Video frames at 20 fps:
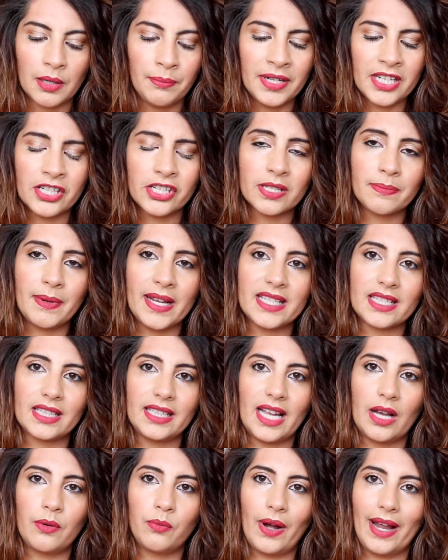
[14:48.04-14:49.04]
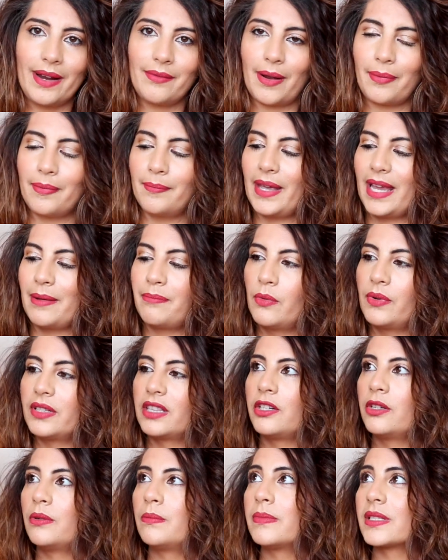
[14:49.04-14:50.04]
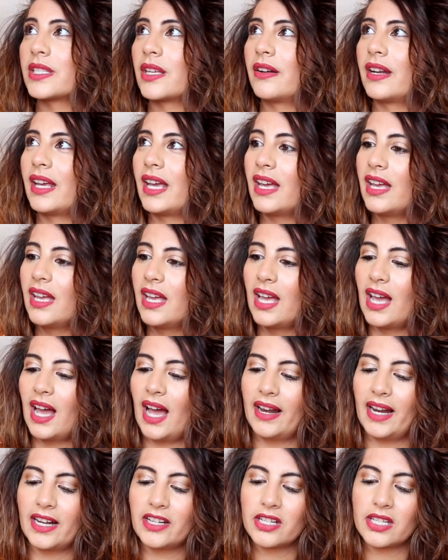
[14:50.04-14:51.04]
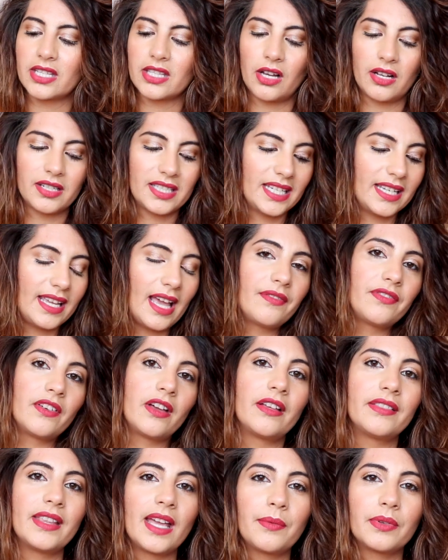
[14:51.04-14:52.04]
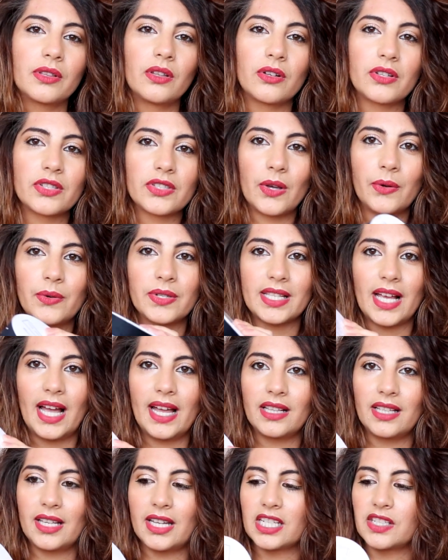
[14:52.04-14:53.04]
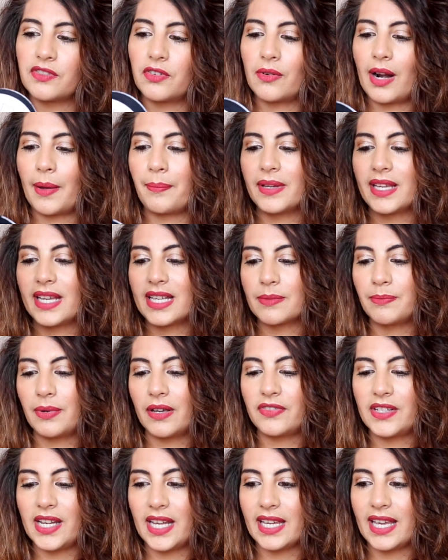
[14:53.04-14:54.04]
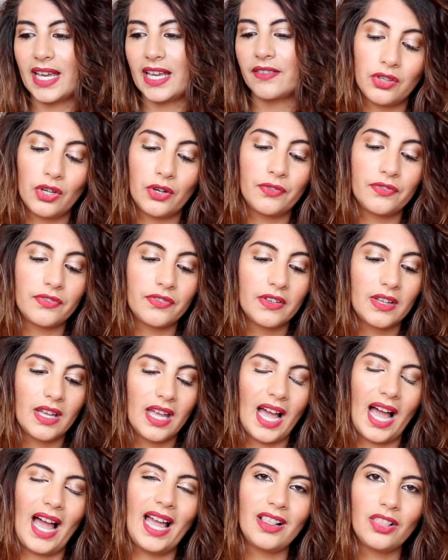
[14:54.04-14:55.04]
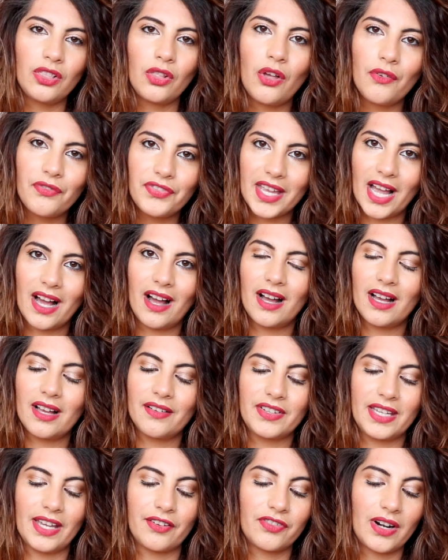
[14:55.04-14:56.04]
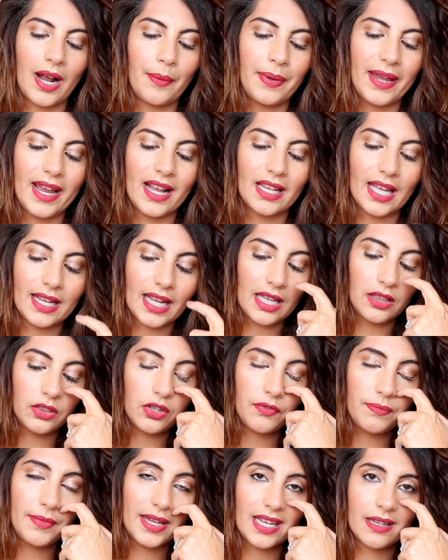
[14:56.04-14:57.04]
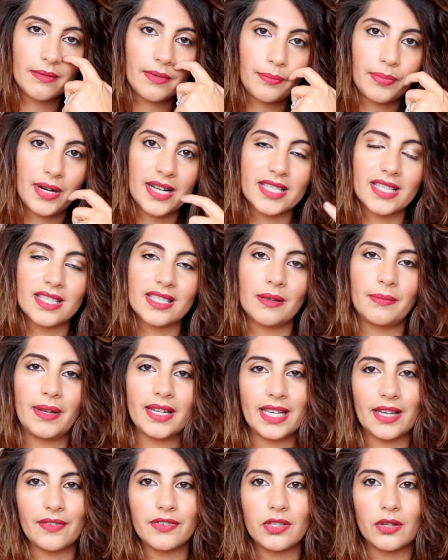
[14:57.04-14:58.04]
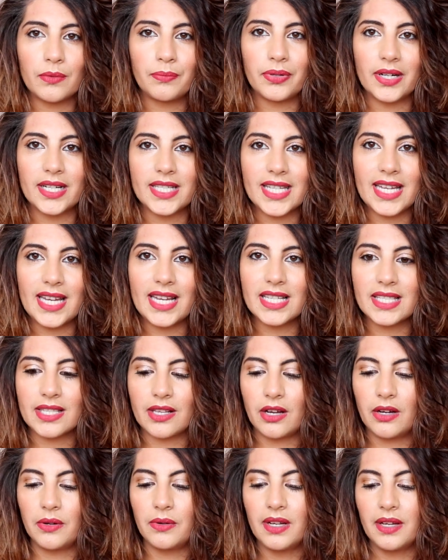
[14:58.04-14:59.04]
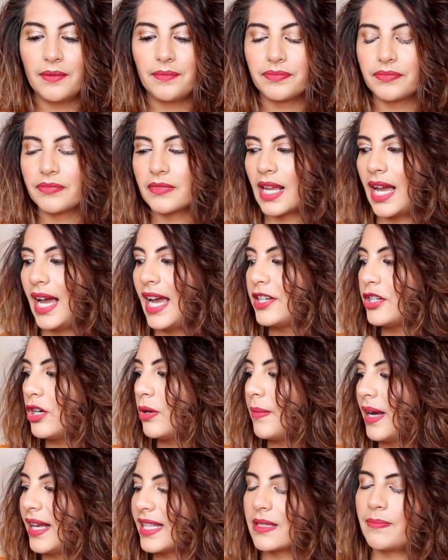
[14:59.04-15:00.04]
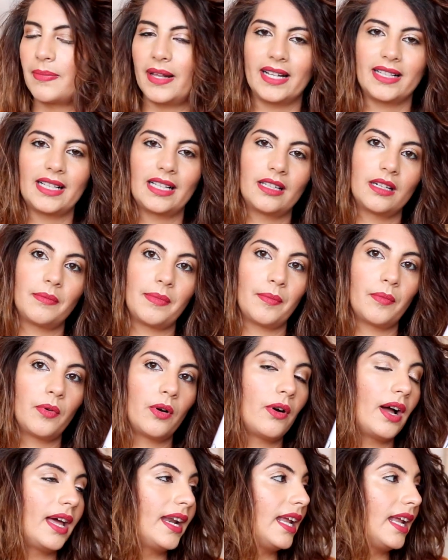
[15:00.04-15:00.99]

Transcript: But it's just basically a white wrapping paper with the numbers on it. And I just thought together they would look so stylish for wrapping his birthday gift. Love I love the art of gift wrapping. Like, I love making my presents and my gifts look pretty, so I don't mind spending that little bit more,